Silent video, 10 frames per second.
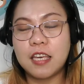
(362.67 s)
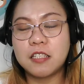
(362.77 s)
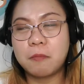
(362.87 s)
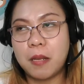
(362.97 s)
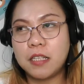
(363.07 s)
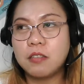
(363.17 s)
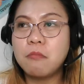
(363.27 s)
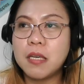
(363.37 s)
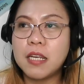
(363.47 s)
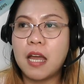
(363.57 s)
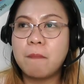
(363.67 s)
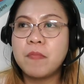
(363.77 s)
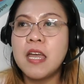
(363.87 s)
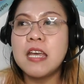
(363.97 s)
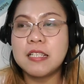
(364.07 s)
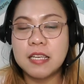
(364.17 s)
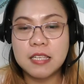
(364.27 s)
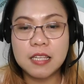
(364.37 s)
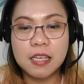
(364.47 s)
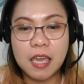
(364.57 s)
explained to me na just
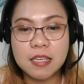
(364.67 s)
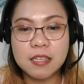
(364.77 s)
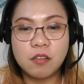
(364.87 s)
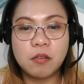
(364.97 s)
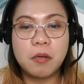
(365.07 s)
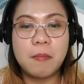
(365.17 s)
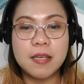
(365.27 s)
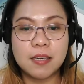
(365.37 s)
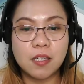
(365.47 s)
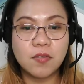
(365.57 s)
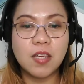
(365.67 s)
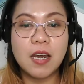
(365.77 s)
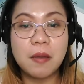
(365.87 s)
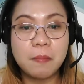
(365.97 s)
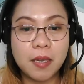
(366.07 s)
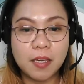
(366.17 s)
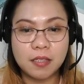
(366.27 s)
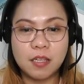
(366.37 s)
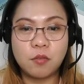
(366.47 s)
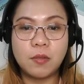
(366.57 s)
in case daw na mabasag yung salamin,
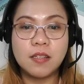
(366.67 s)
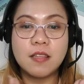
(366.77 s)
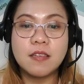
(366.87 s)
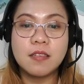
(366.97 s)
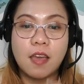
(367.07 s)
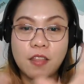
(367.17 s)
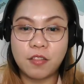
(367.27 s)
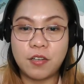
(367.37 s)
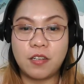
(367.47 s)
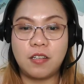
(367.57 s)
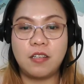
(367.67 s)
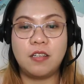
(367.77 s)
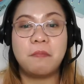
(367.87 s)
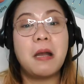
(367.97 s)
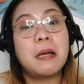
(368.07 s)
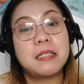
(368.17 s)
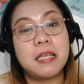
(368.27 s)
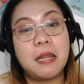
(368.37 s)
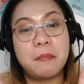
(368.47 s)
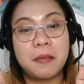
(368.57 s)
it will not scatter yung mga
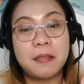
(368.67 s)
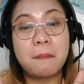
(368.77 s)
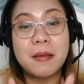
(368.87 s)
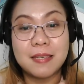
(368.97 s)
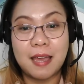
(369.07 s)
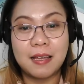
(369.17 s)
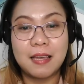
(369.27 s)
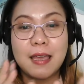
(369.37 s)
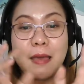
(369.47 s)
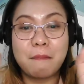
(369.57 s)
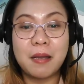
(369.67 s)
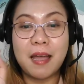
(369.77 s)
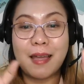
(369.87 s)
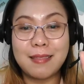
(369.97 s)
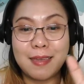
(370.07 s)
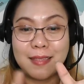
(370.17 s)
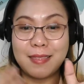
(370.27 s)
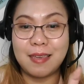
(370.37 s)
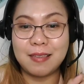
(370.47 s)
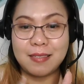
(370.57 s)
salaming nabasag.
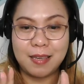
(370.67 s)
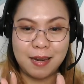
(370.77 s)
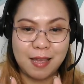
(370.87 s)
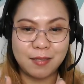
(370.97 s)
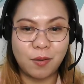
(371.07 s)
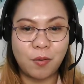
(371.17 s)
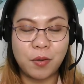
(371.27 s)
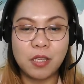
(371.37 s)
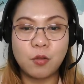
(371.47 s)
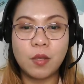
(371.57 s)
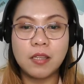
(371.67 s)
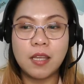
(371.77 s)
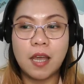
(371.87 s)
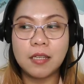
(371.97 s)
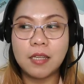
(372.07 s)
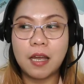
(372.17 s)
Magkakadikit-dikit sila. So, it will not